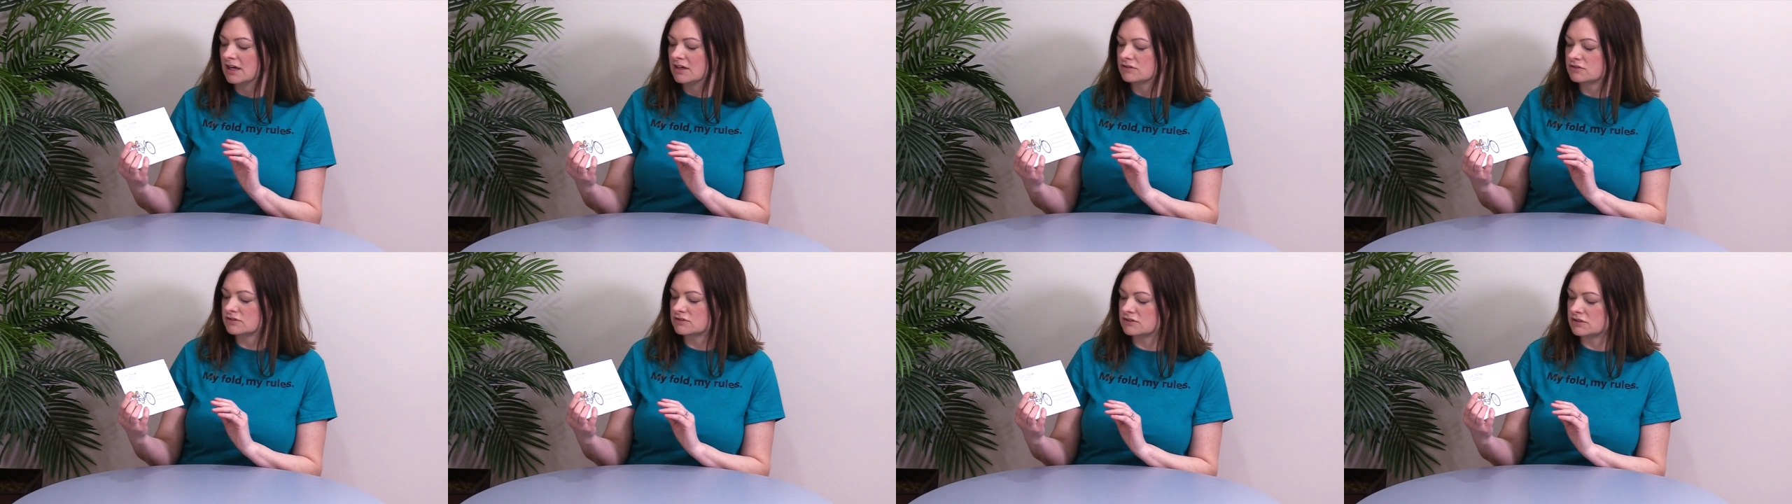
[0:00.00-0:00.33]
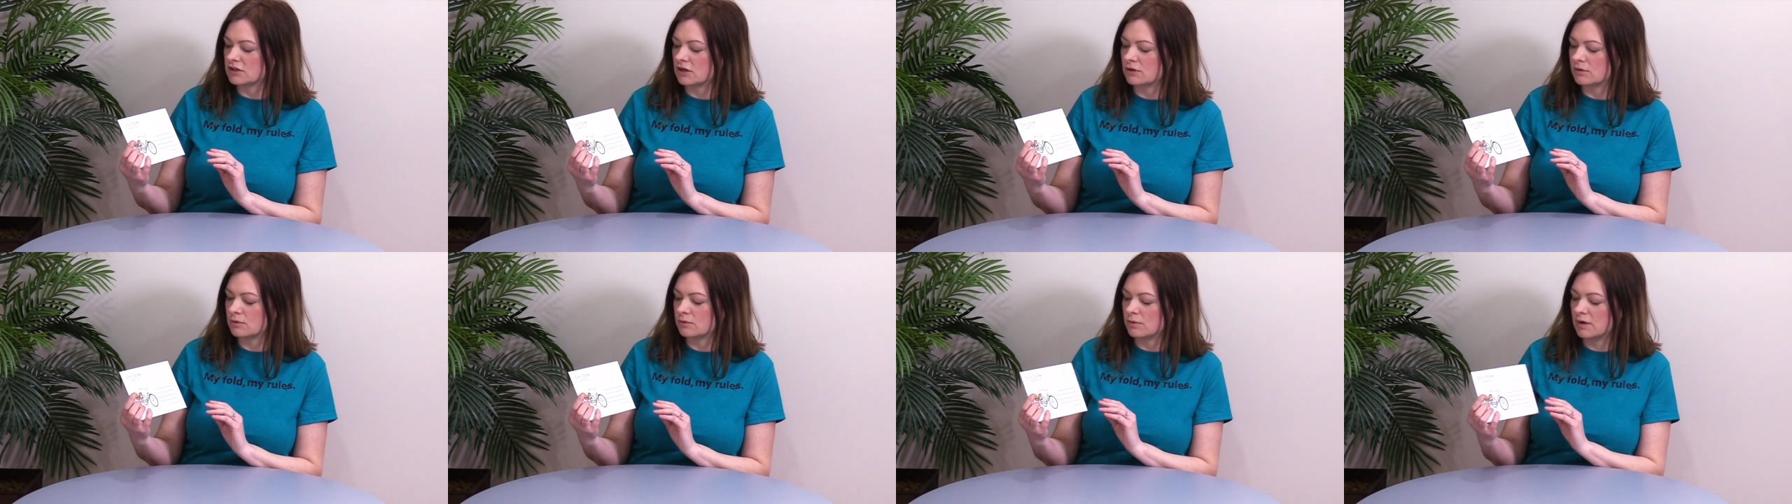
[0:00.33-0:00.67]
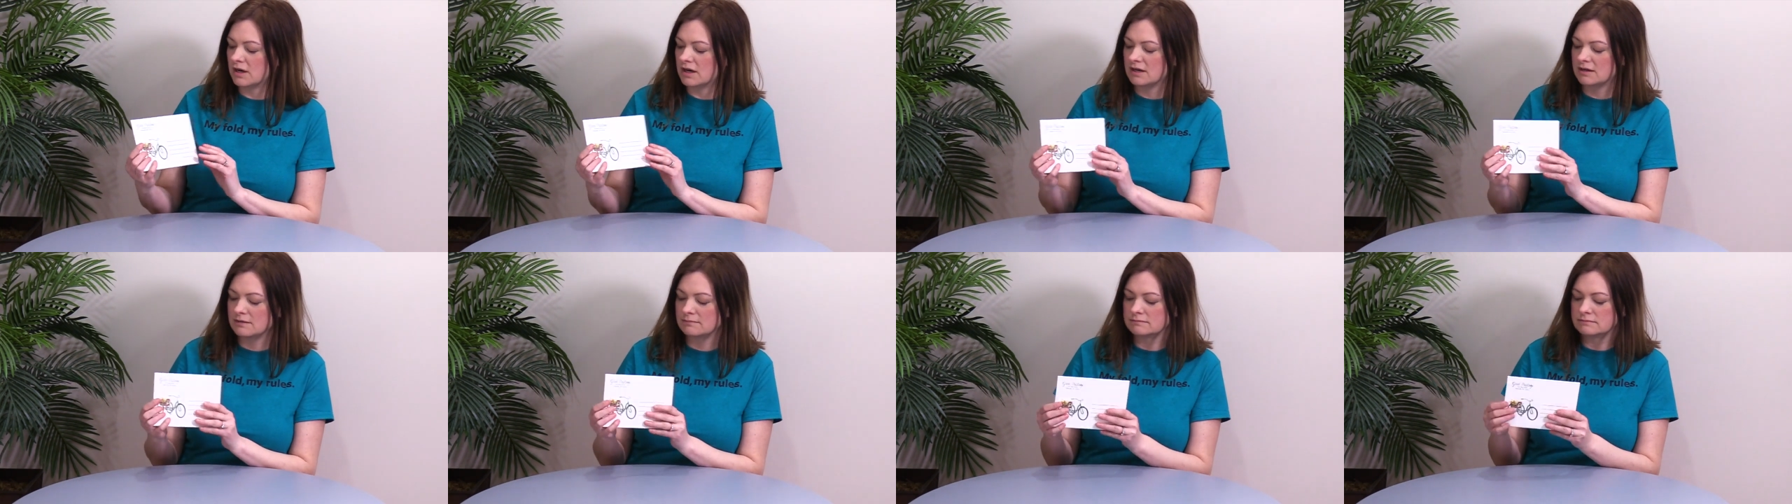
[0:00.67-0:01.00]
So
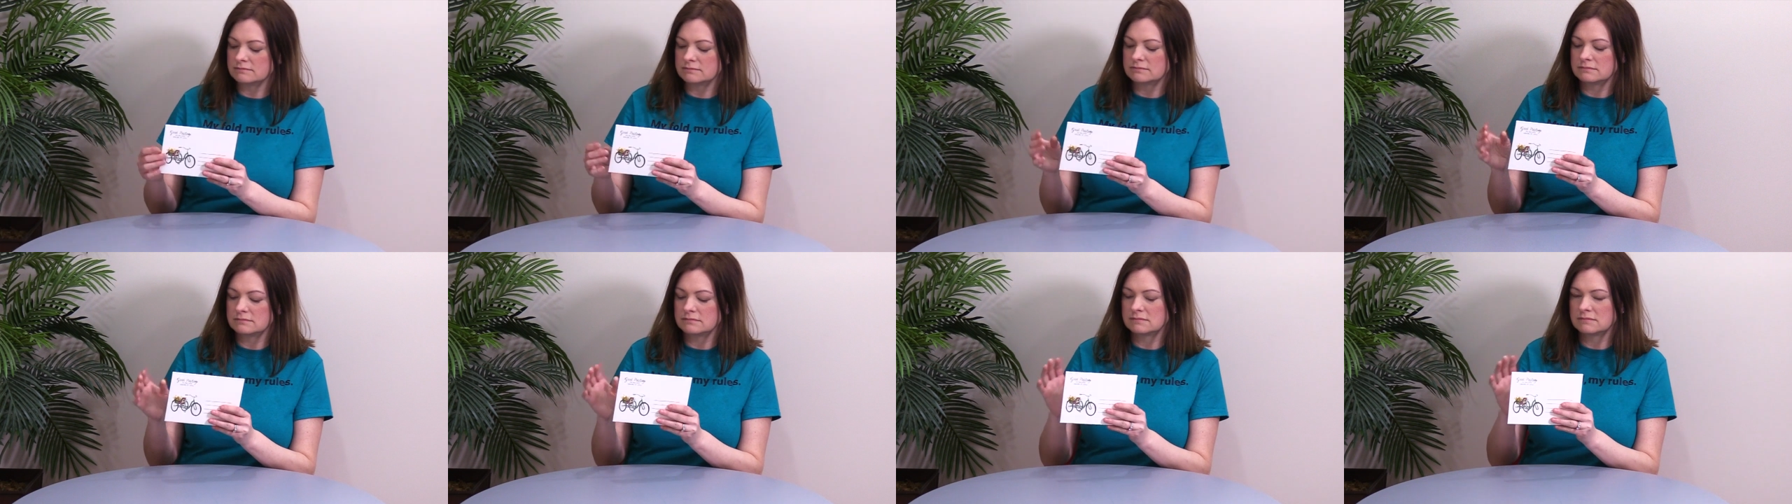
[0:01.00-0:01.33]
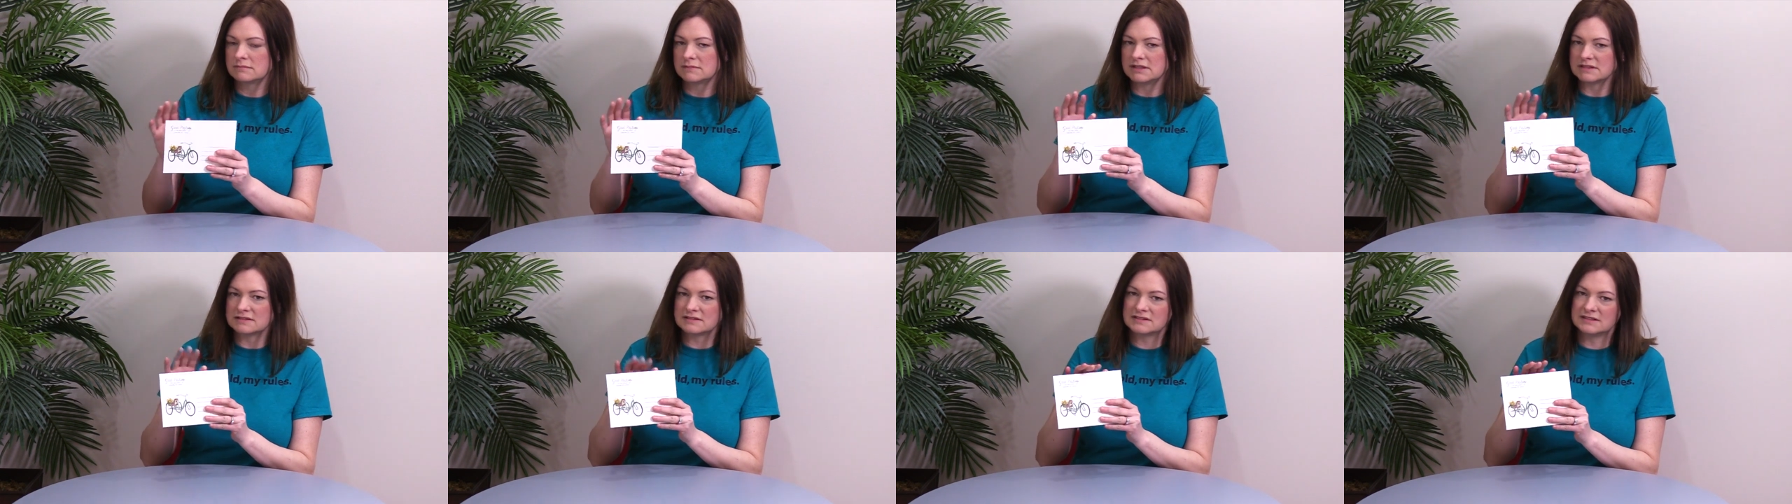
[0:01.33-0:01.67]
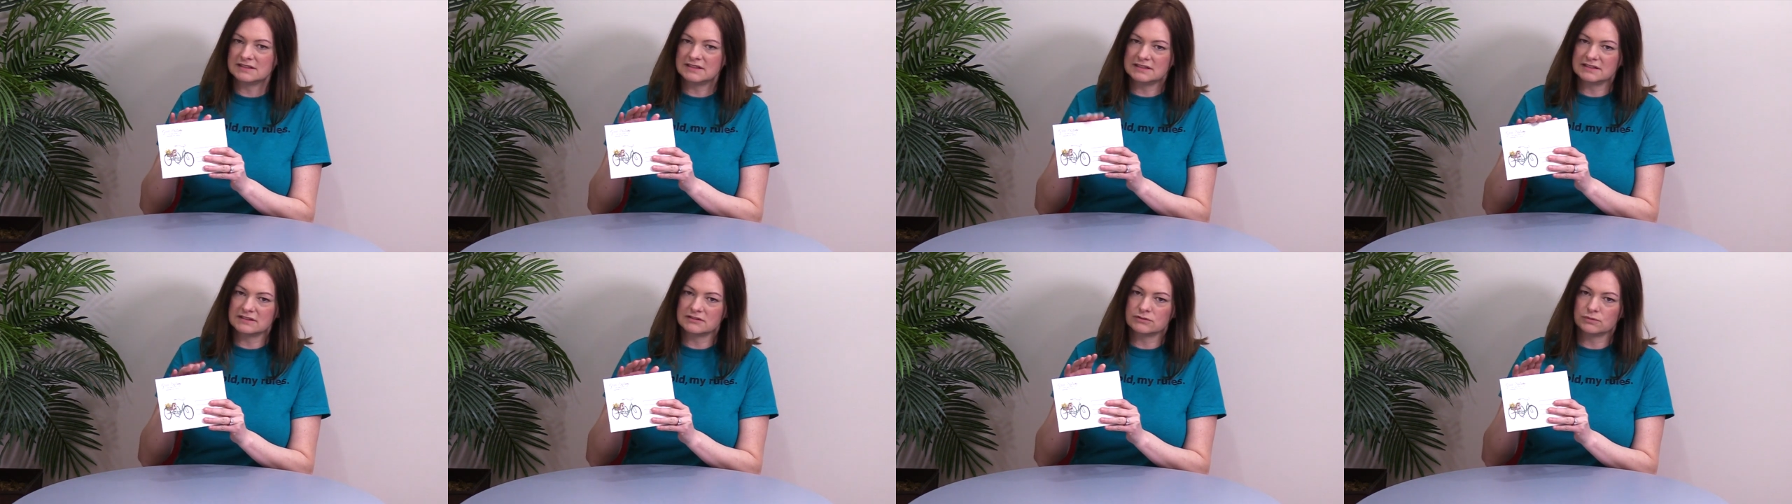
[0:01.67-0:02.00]
um, this
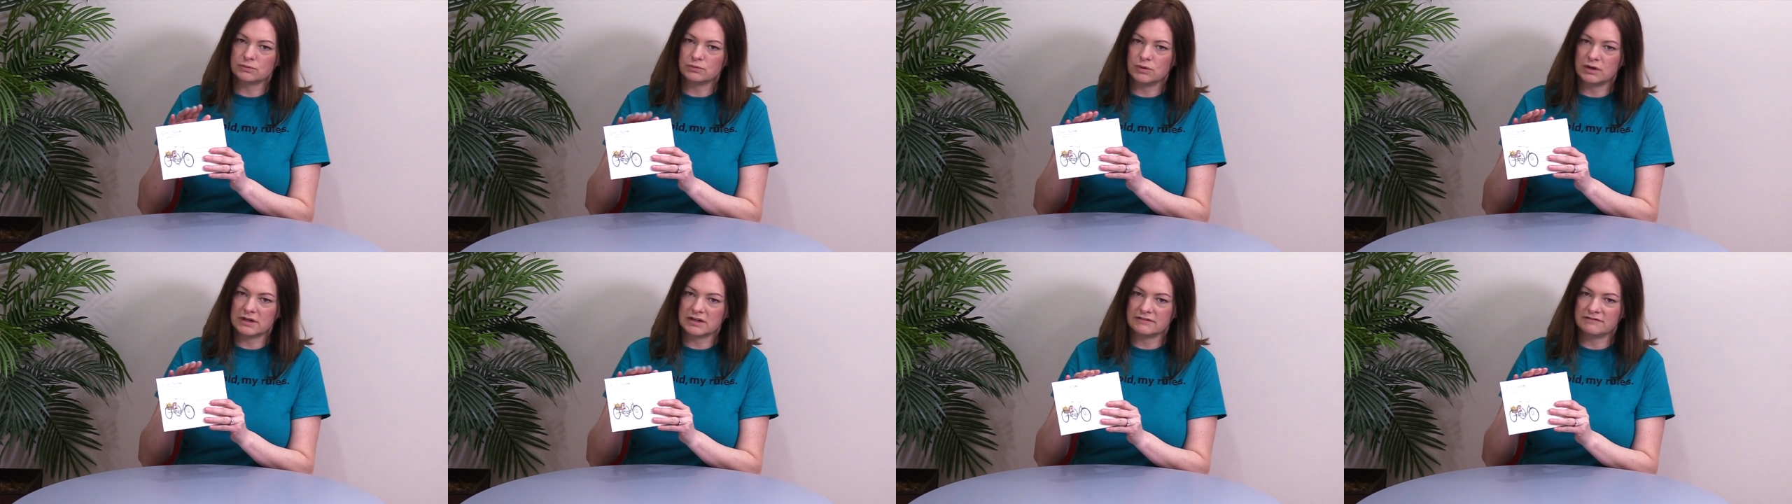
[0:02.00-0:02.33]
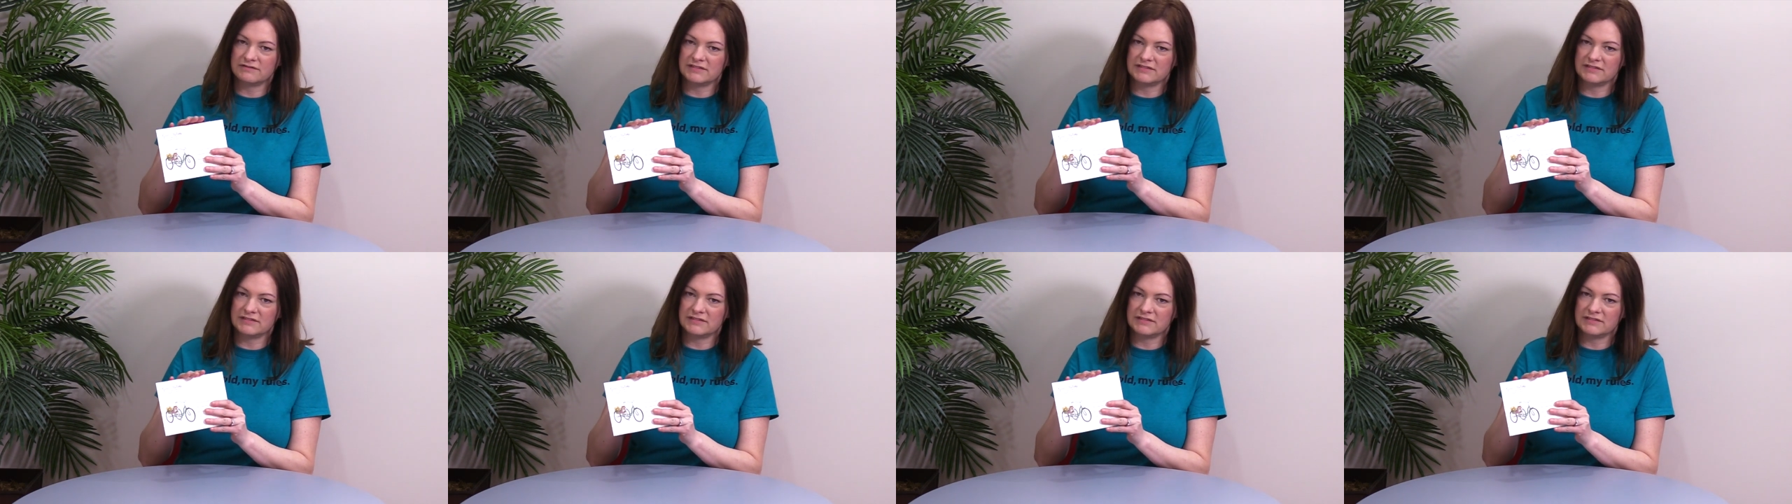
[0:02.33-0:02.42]
is one